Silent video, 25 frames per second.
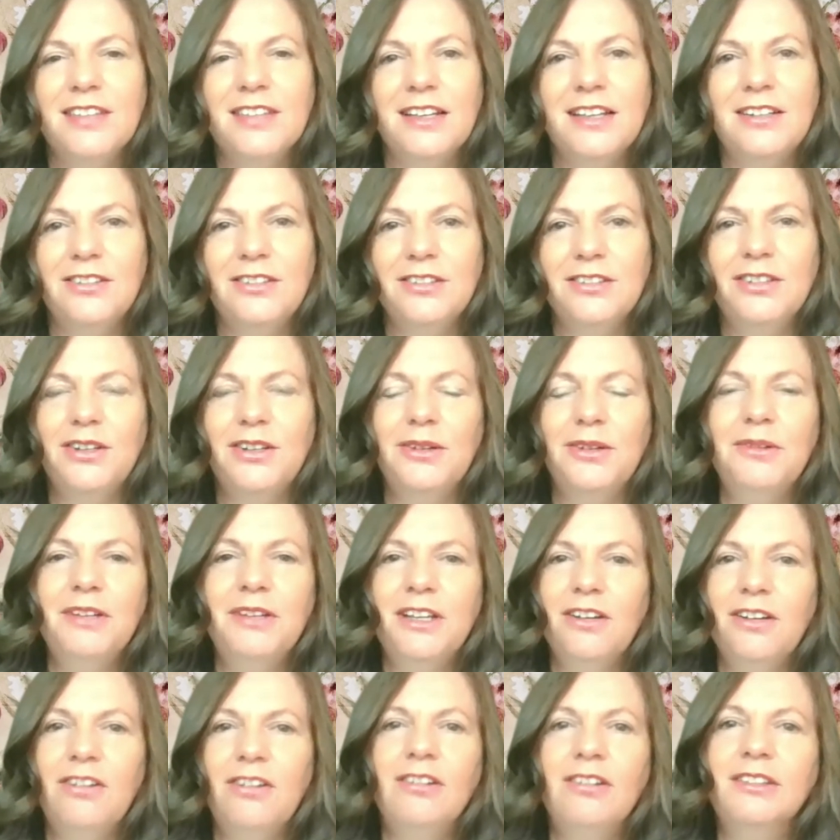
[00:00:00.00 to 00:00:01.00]
that are
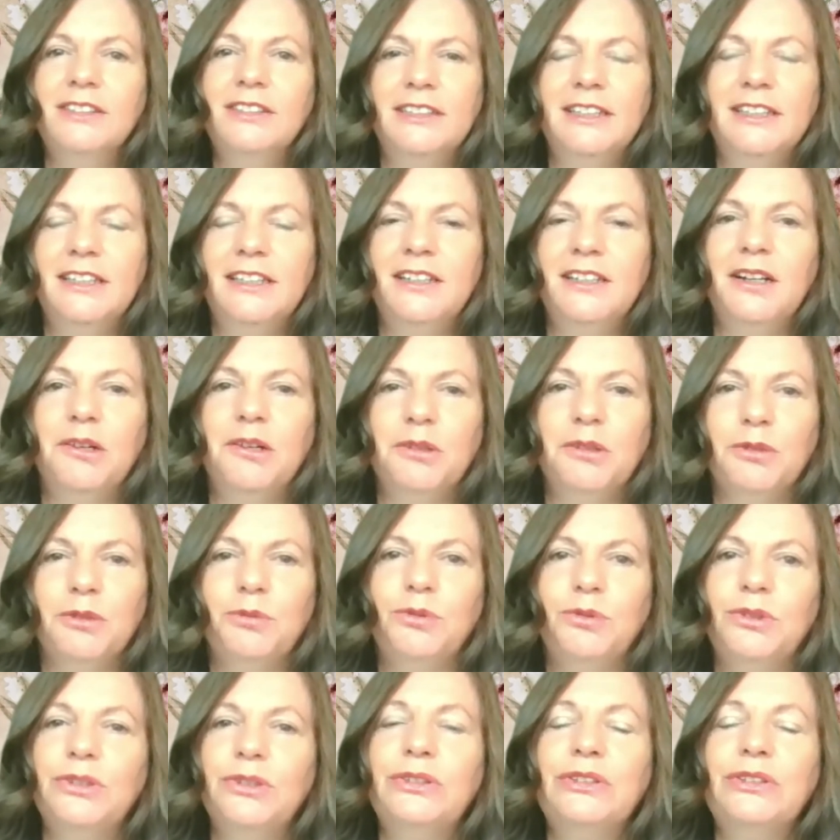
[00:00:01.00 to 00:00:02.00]
going on in our
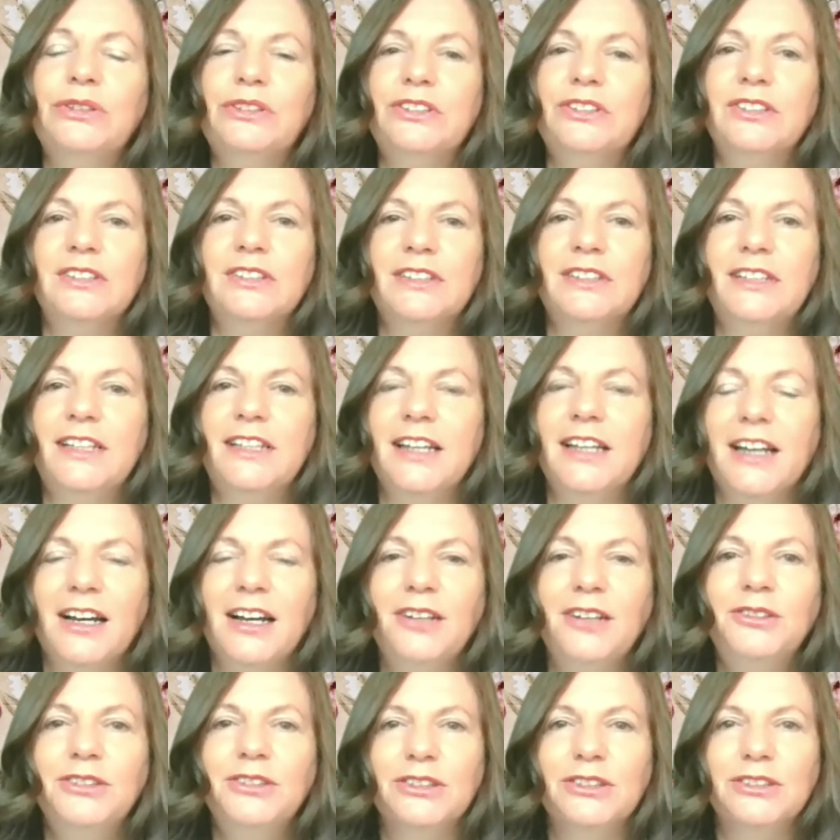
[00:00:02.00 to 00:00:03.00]
world on the
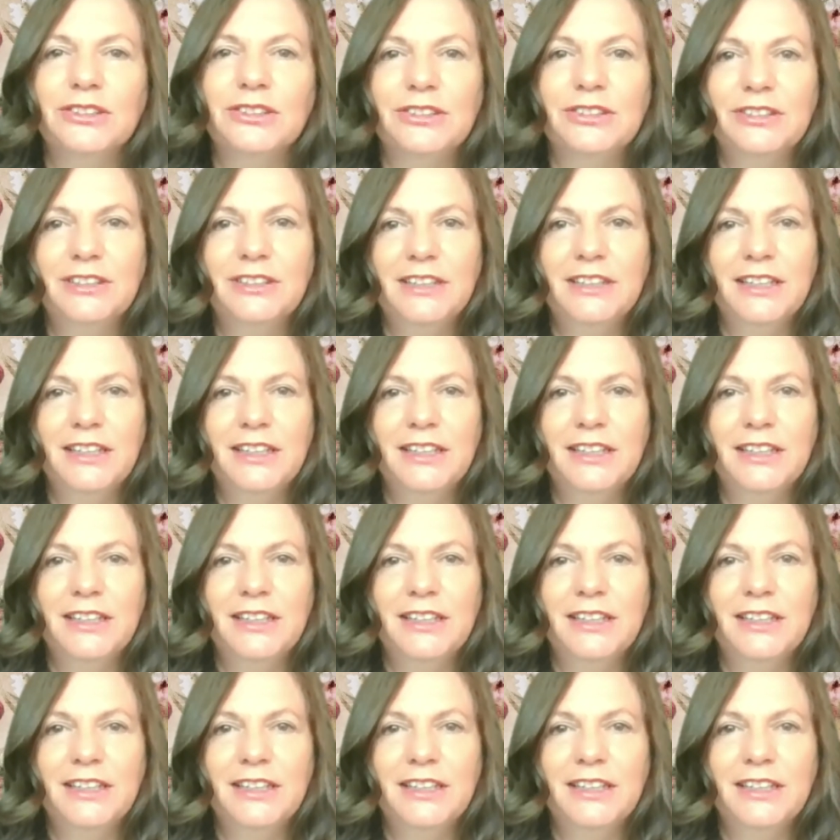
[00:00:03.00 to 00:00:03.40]
outer